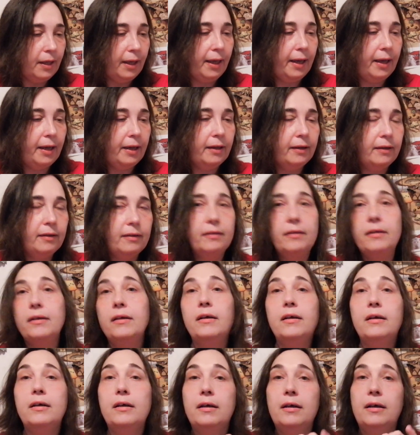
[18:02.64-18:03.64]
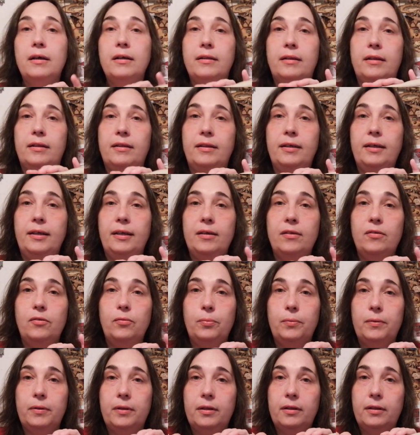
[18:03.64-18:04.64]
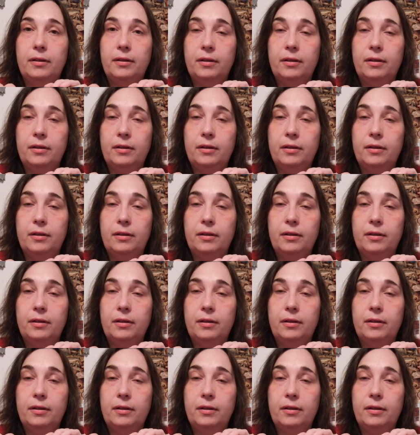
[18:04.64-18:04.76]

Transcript: and the thing is with